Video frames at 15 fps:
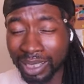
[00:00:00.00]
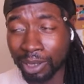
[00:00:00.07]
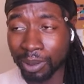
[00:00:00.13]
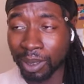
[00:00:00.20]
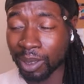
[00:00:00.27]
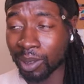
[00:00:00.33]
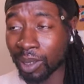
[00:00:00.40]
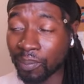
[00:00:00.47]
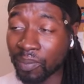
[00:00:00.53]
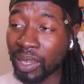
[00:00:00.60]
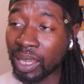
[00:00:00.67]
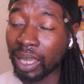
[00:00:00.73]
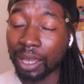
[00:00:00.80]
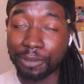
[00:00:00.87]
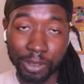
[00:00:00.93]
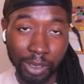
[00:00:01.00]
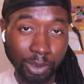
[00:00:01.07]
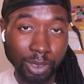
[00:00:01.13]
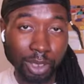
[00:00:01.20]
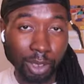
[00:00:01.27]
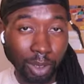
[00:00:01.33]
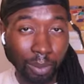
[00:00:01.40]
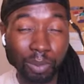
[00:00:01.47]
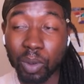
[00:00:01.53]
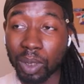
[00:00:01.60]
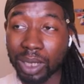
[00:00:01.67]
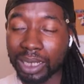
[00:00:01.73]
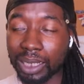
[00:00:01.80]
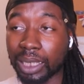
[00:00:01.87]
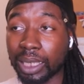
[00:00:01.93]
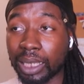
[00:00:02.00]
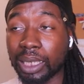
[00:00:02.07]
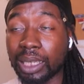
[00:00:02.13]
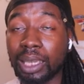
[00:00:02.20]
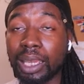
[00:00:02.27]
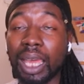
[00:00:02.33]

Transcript: going on. I think it was a lot more clear.